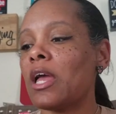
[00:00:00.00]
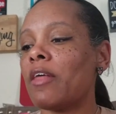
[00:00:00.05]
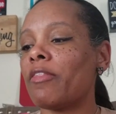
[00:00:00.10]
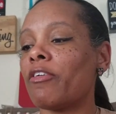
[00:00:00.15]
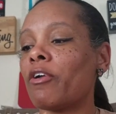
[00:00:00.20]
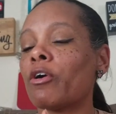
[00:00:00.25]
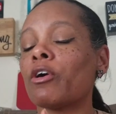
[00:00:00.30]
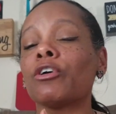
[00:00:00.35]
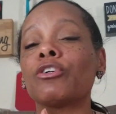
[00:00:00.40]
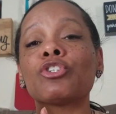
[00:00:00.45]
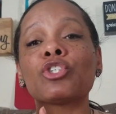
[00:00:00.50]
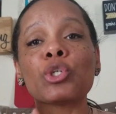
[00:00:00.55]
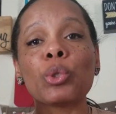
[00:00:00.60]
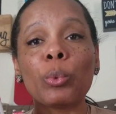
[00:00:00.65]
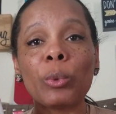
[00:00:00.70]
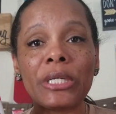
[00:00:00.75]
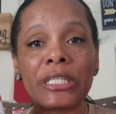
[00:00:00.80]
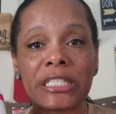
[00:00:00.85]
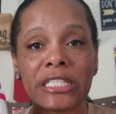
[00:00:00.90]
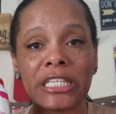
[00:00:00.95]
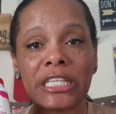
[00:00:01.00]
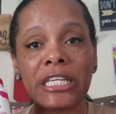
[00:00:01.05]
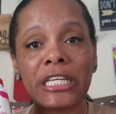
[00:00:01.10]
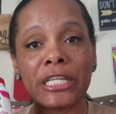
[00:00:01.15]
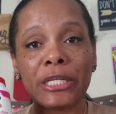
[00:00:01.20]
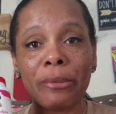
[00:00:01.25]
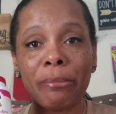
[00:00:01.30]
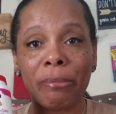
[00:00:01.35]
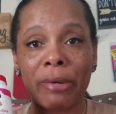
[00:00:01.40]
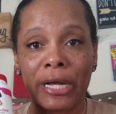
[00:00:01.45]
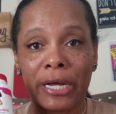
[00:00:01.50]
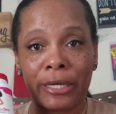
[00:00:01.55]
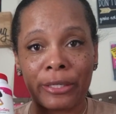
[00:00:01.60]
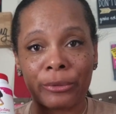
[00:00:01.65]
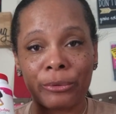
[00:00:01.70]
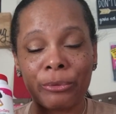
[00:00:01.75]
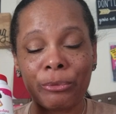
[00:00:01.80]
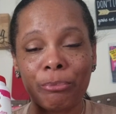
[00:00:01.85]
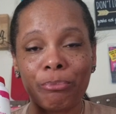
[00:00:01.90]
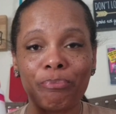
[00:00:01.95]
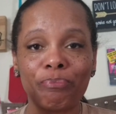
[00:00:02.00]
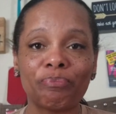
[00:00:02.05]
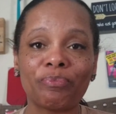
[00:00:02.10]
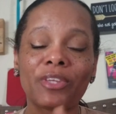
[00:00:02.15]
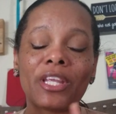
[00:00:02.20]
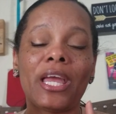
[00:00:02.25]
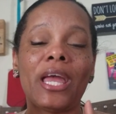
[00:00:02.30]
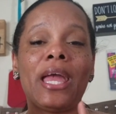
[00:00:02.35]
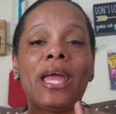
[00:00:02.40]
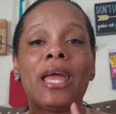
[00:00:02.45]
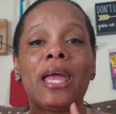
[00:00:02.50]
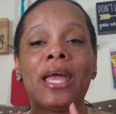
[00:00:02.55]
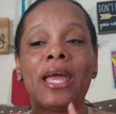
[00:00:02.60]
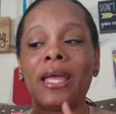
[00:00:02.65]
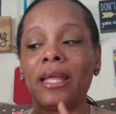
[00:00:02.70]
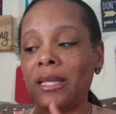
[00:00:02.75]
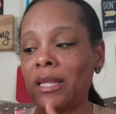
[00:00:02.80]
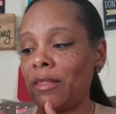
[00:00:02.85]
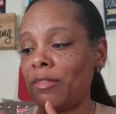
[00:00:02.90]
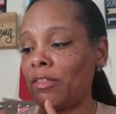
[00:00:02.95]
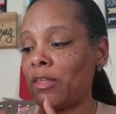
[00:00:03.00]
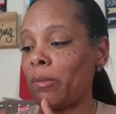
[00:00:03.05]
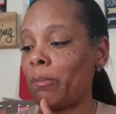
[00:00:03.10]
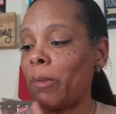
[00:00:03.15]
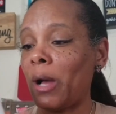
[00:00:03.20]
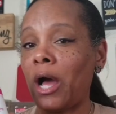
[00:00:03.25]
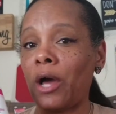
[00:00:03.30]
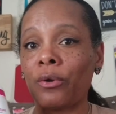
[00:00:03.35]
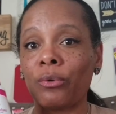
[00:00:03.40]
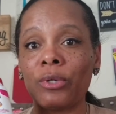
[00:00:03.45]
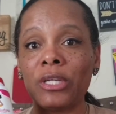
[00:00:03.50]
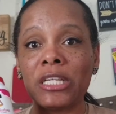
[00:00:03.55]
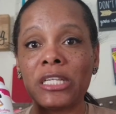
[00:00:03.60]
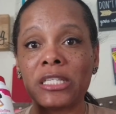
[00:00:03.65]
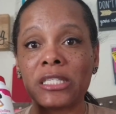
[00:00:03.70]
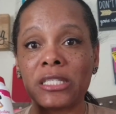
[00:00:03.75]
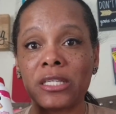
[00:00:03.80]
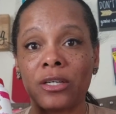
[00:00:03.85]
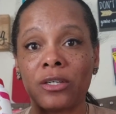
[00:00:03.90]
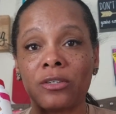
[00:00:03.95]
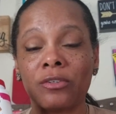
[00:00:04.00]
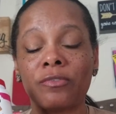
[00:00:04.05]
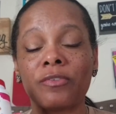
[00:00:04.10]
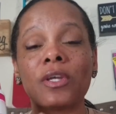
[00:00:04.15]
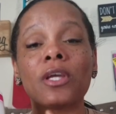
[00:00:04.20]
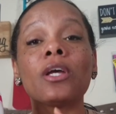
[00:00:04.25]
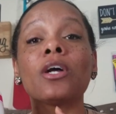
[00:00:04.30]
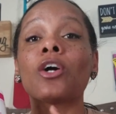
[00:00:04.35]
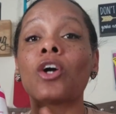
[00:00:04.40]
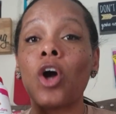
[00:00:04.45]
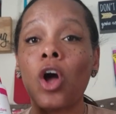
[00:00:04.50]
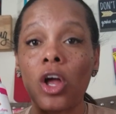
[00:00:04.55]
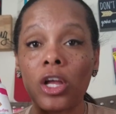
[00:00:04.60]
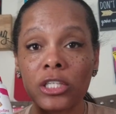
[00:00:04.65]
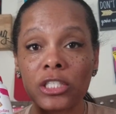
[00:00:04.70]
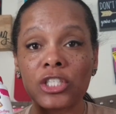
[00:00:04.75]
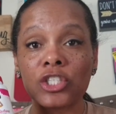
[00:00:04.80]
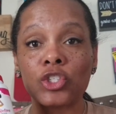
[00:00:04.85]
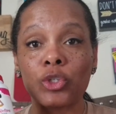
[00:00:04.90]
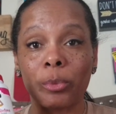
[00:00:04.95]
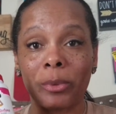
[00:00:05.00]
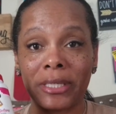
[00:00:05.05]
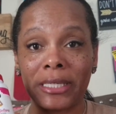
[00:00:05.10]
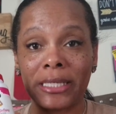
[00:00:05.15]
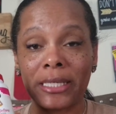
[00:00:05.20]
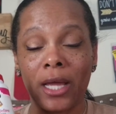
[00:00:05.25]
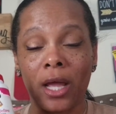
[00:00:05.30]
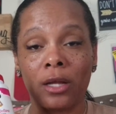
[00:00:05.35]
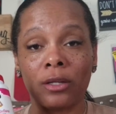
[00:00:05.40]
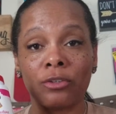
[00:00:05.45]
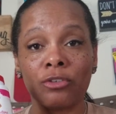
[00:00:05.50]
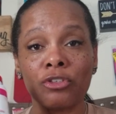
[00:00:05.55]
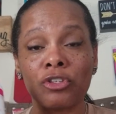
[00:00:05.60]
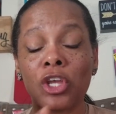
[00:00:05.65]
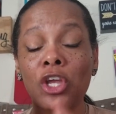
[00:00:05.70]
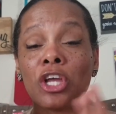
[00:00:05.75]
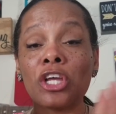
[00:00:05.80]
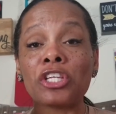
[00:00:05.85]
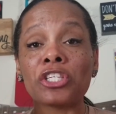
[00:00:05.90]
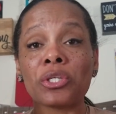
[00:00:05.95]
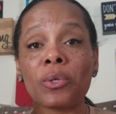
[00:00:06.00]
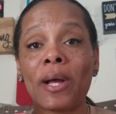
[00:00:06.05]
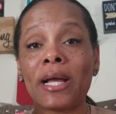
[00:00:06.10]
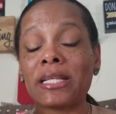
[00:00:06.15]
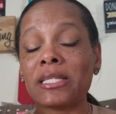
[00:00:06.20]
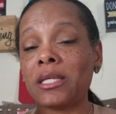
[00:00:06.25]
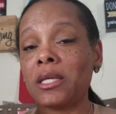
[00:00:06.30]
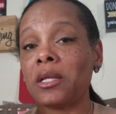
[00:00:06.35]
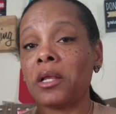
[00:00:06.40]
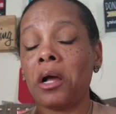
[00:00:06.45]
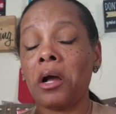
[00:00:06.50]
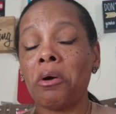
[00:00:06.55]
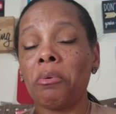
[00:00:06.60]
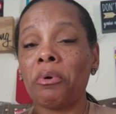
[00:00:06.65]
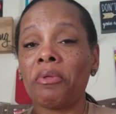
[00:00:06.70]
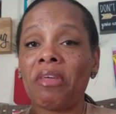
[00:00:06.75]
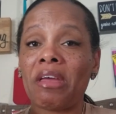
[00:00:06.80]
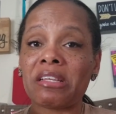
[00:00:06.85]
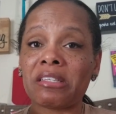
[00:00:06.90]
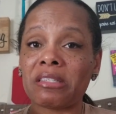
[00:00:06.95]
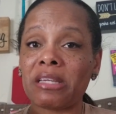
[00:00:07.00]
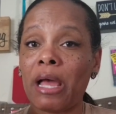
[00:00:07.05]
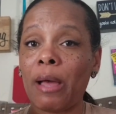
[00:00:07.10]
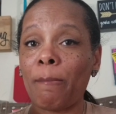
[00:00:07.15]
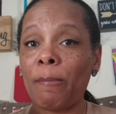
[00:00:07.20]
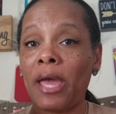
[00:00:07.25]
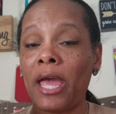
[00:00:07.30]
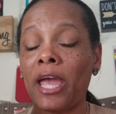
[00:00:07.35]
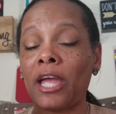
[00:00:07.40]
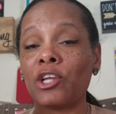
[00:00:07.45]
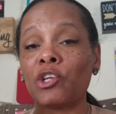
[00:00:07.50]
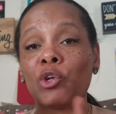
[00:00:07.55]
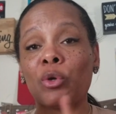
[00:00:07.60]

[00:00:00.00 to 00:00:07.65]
There are 20 in a bottle, and the bottle itself costs $20. So I said, oh well, that's not bad.